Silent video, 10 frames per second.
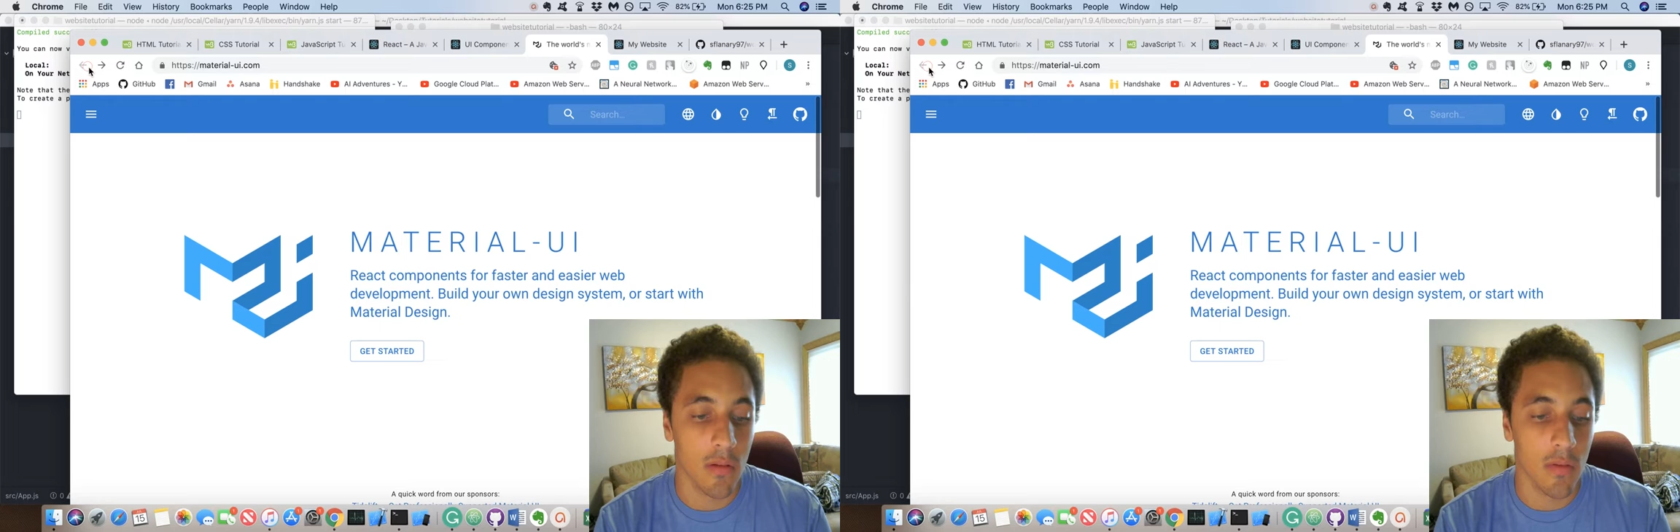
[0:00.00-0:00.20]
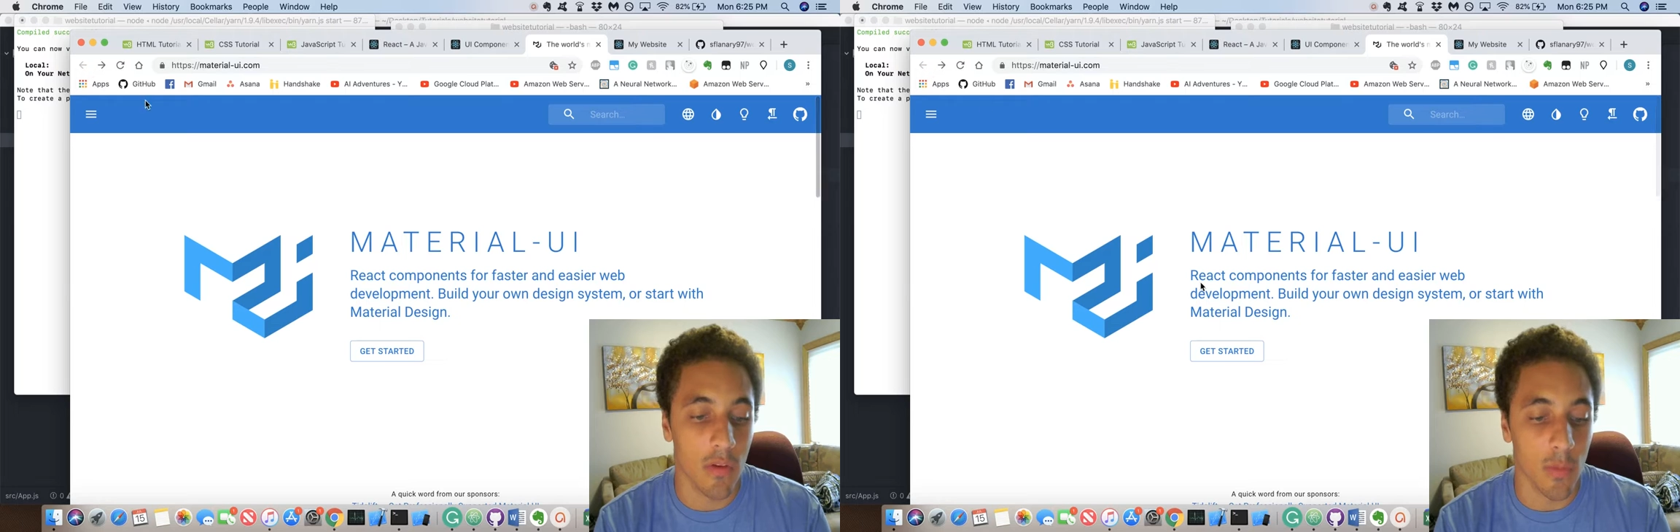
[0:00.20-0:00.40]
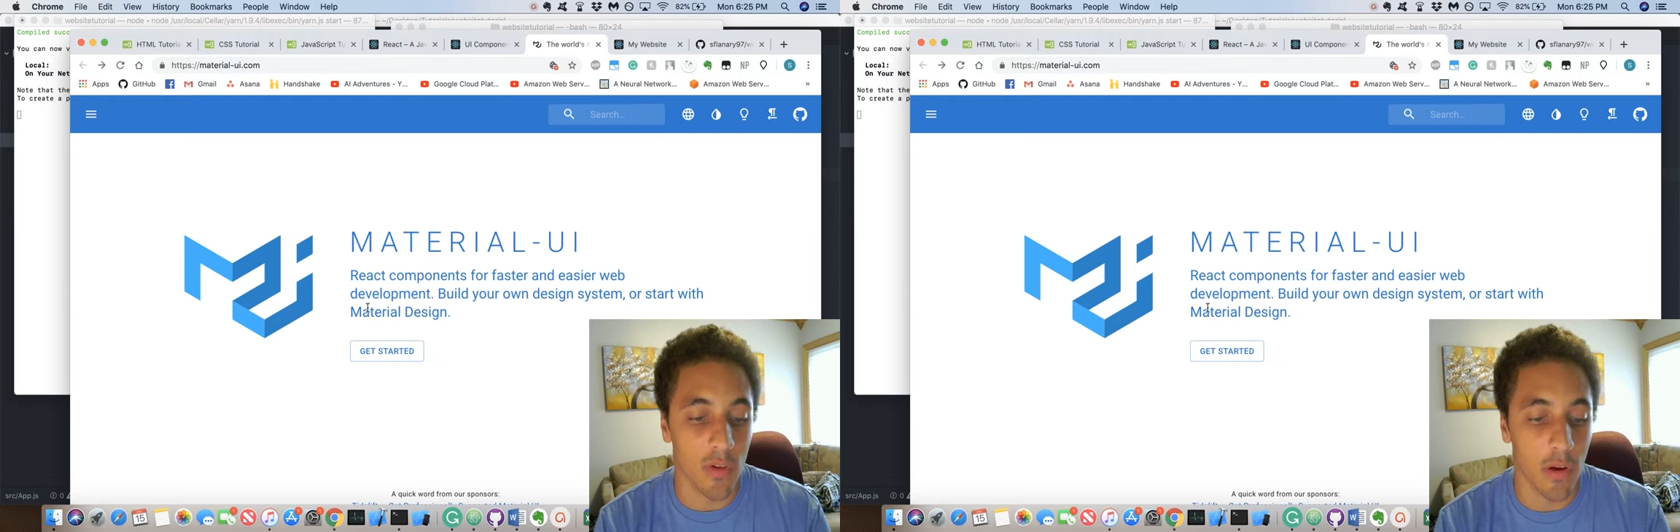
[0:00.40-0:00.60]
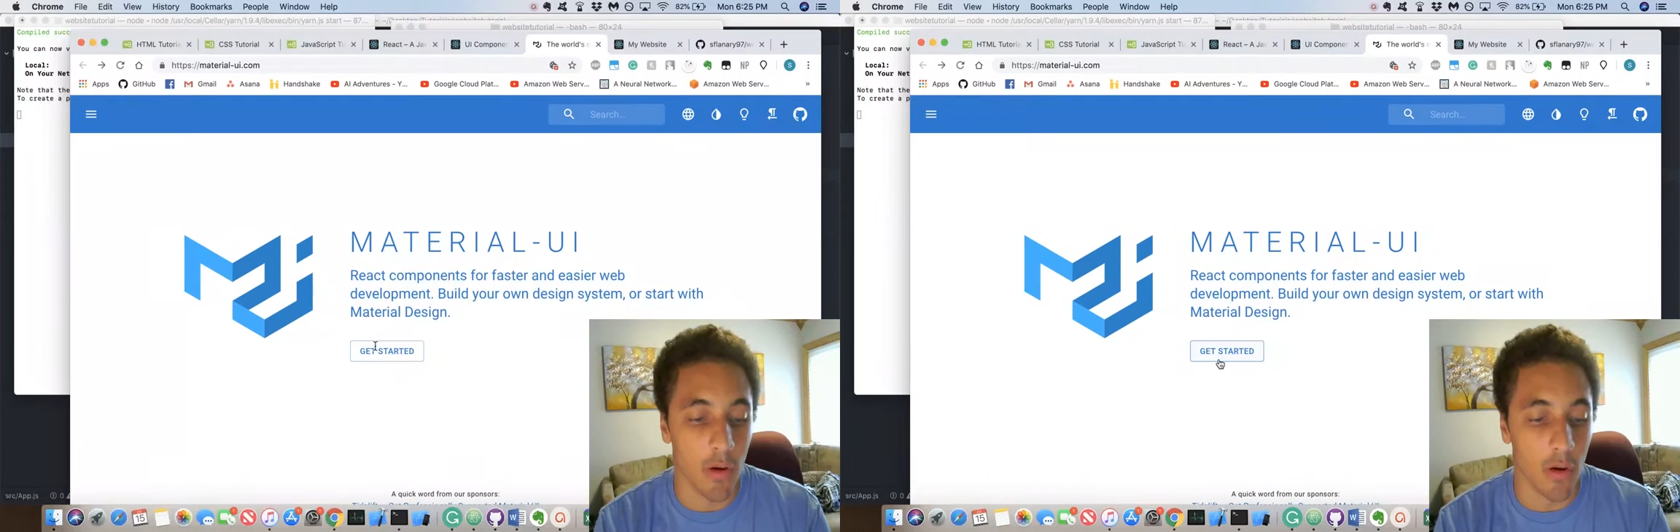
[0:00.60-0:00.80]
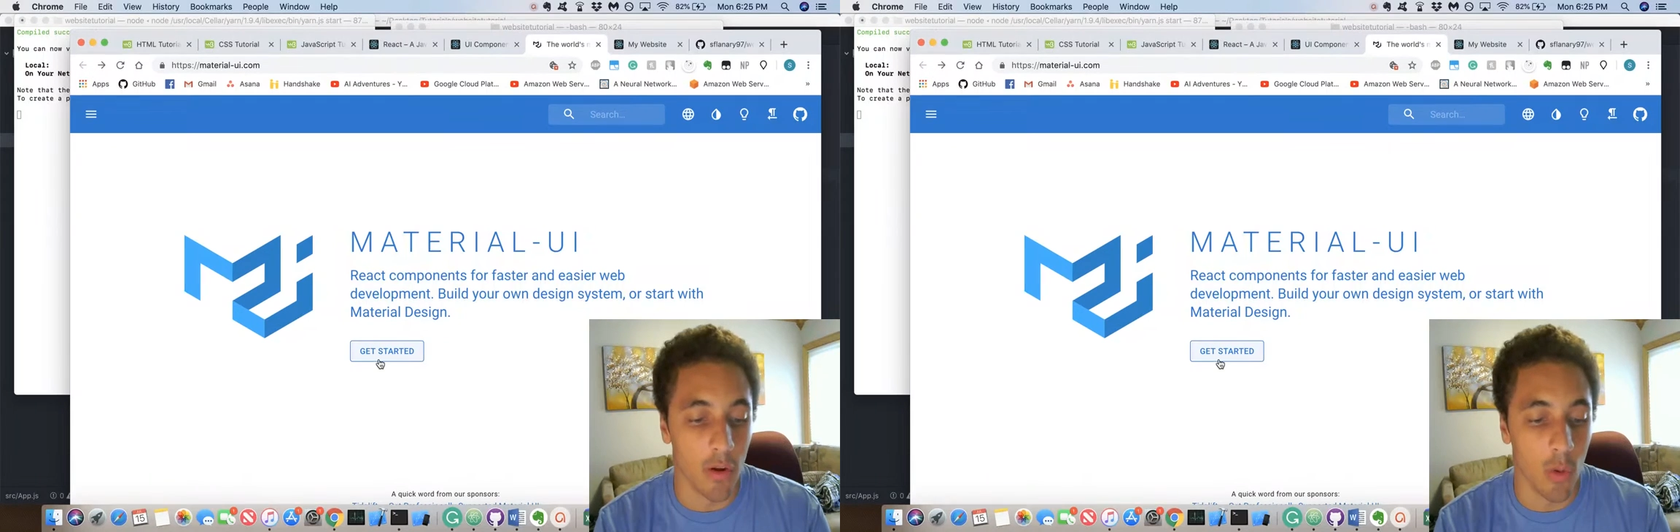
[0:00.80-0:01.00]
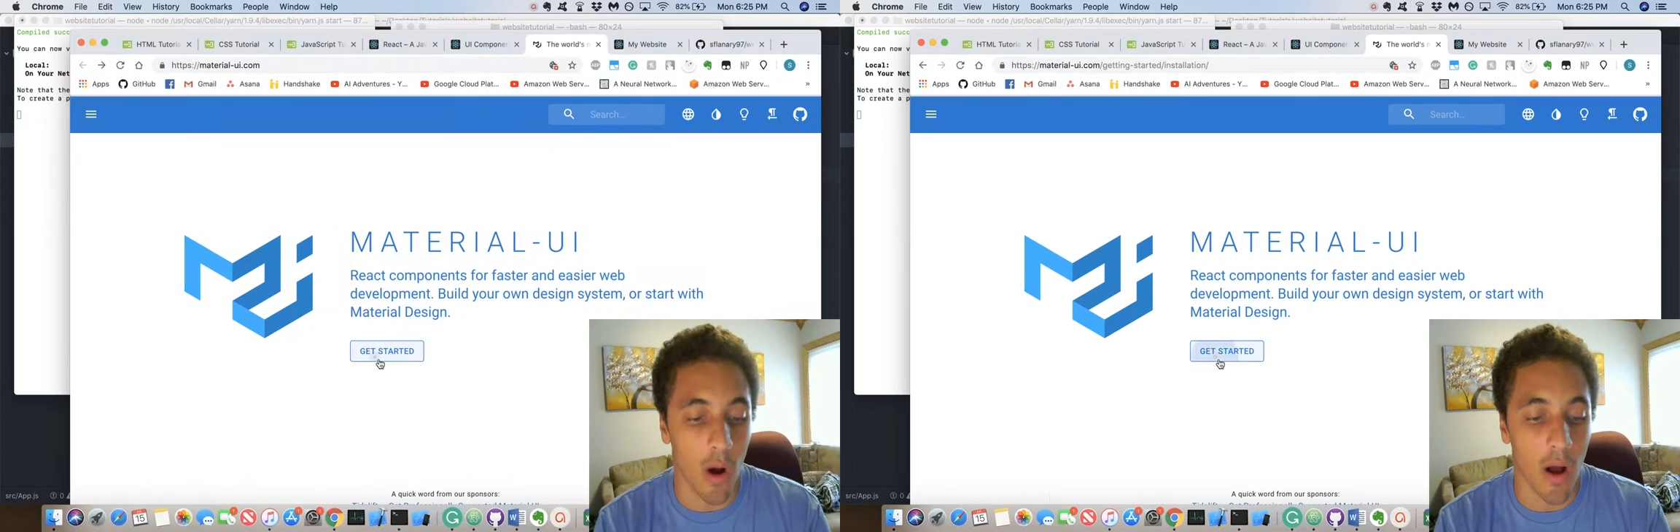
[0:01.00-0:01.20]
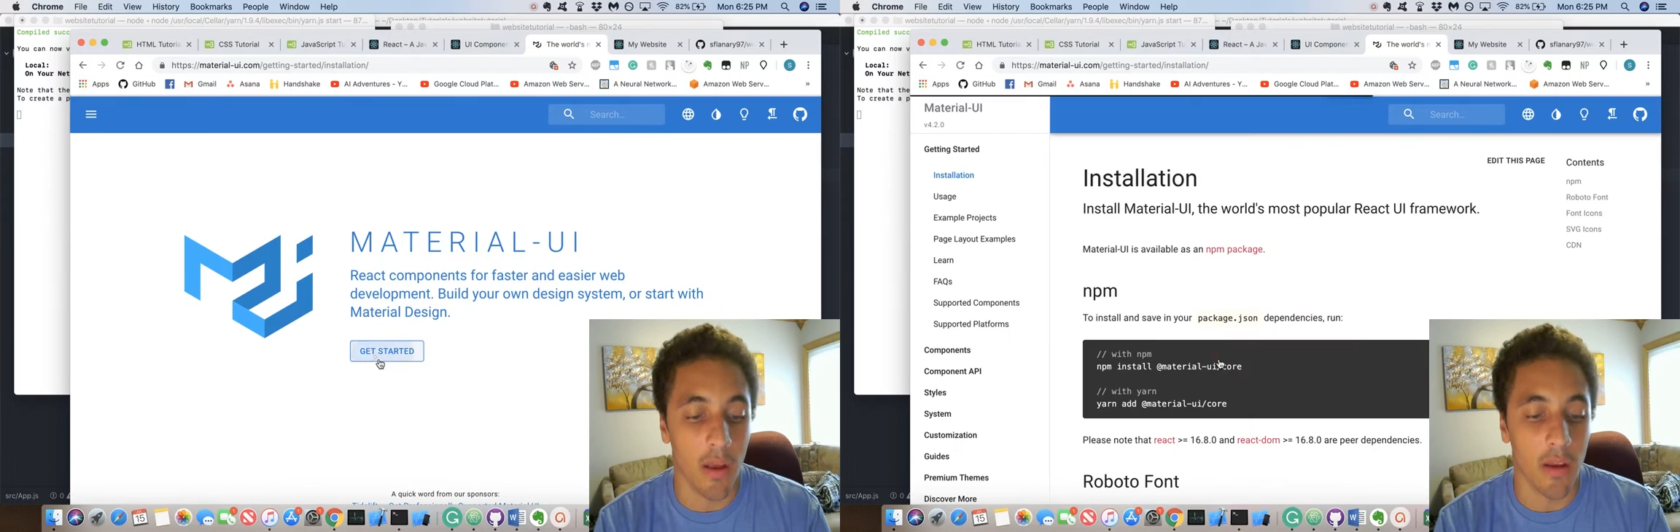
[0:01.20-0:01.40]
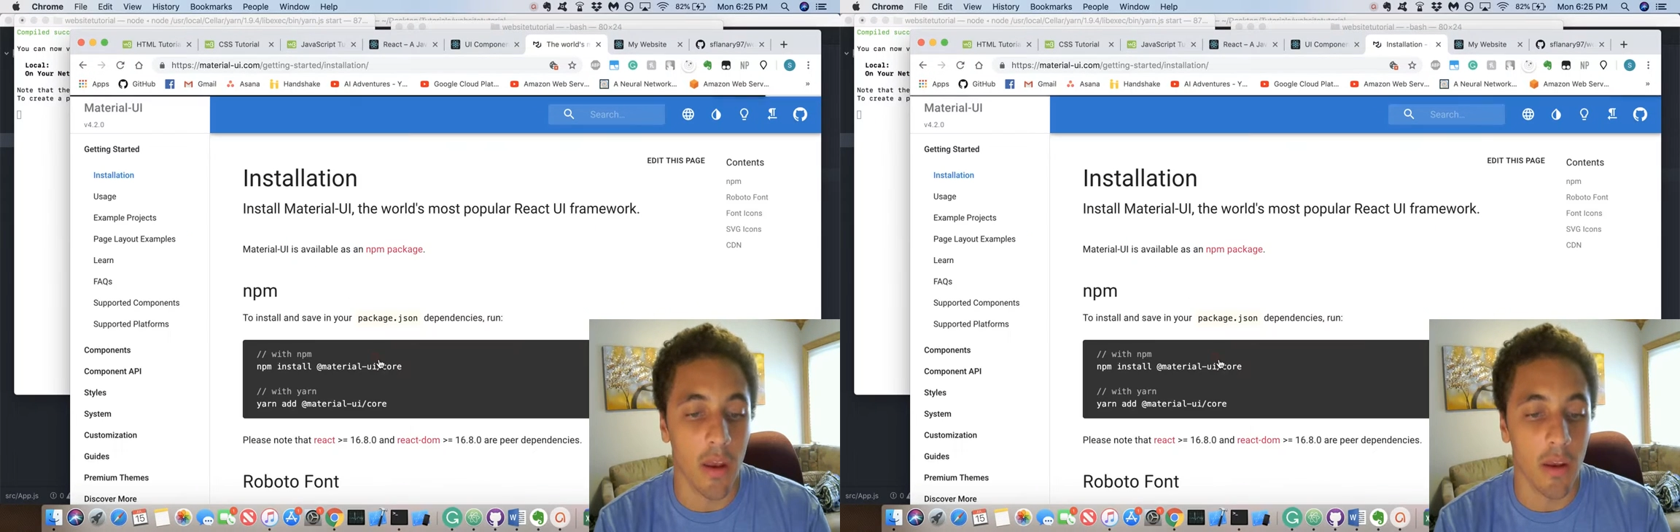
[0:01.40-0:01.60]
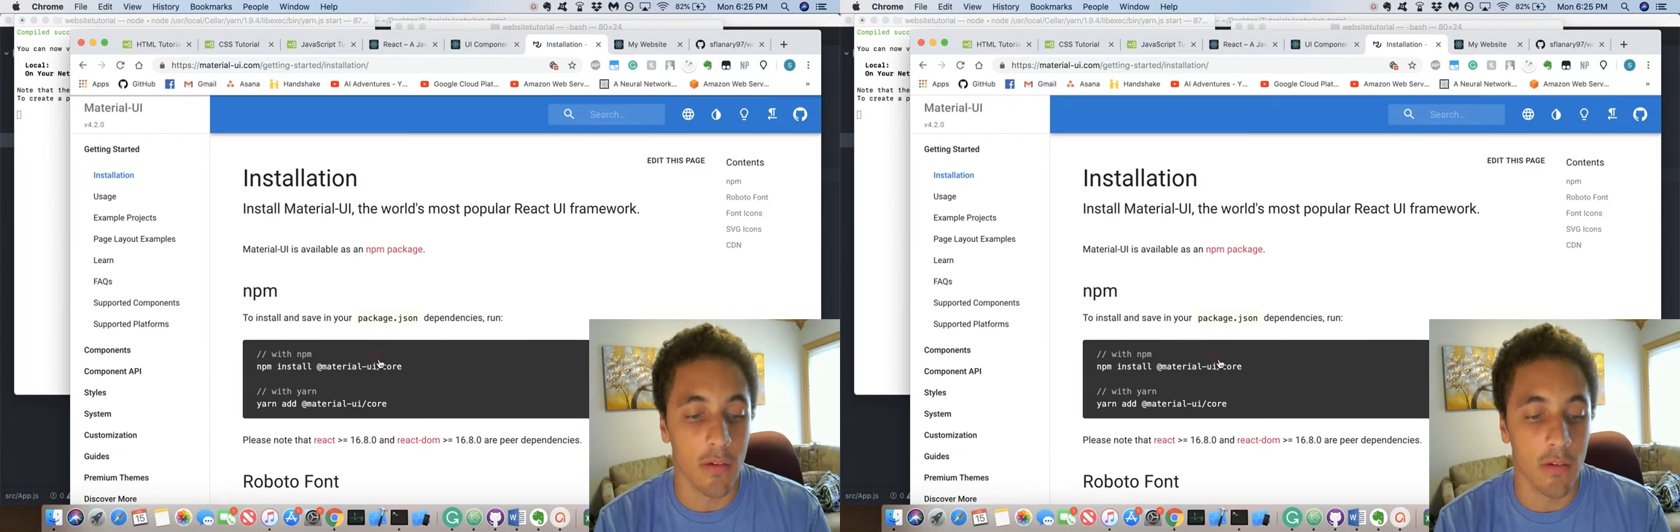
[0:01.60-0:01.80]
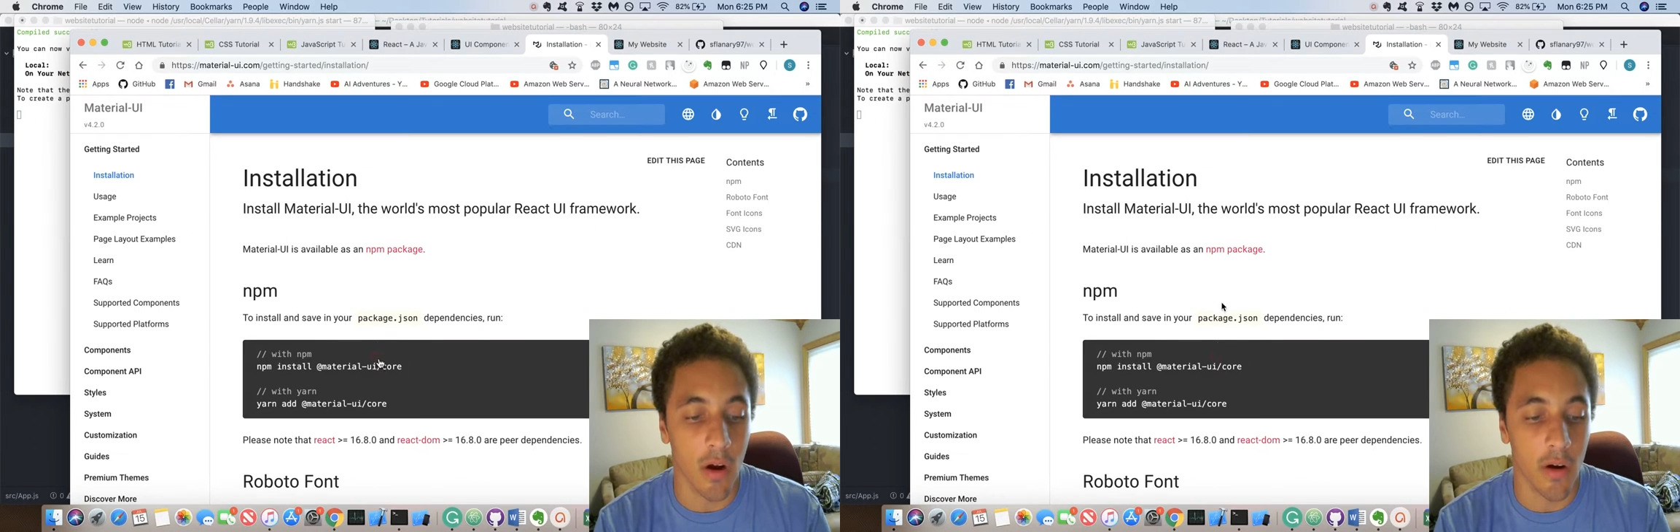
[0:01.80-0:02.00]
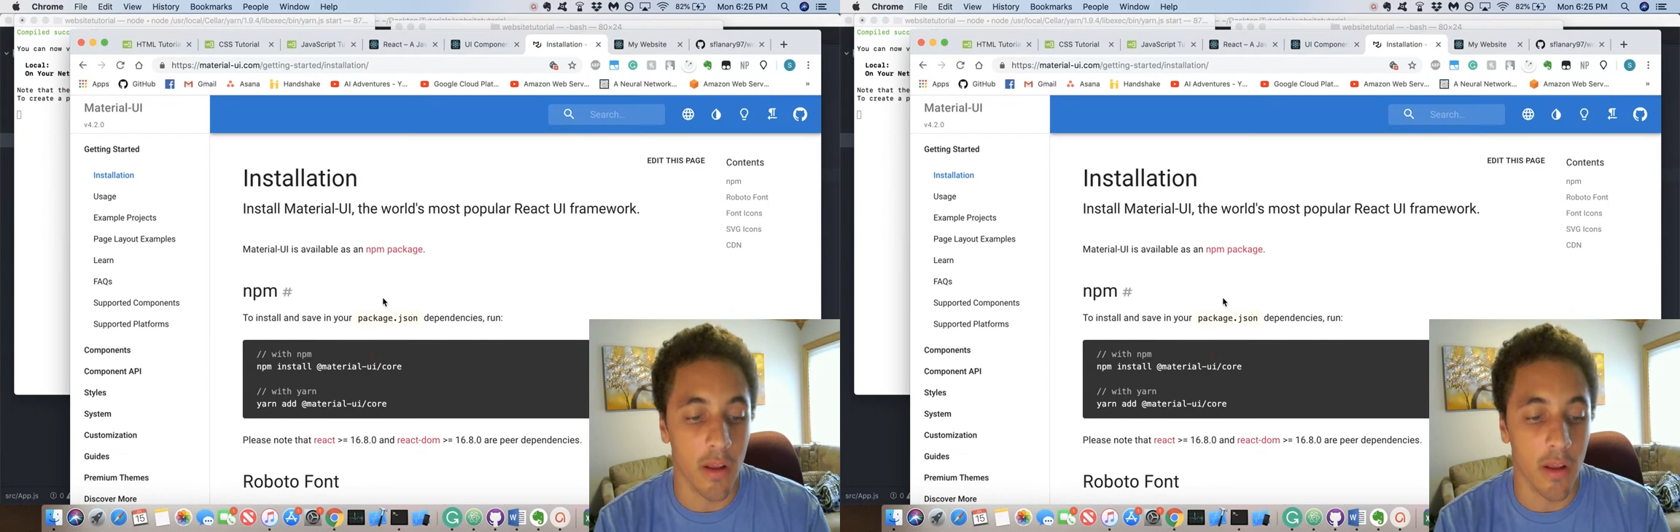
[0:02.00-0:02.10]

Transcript: this Material UI Getting Started